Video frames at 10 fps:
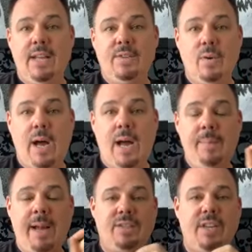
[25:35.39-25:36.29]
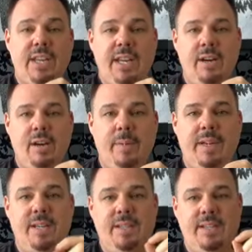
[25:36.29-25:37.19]
And so I'm actually here
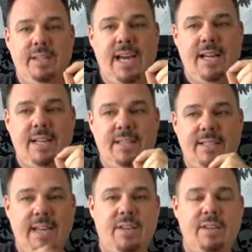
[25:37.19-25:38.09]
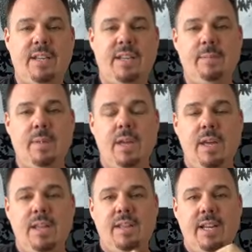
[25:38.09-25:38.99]
because he's got his sales team
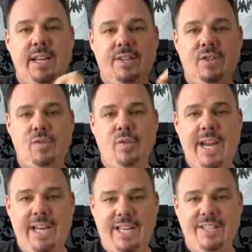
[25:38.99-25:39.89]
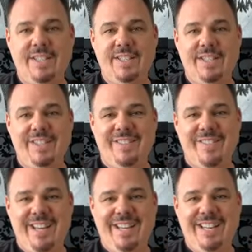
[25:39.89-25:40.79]
that needs training,
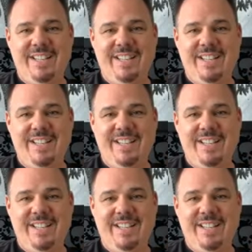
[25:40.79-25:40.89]
right?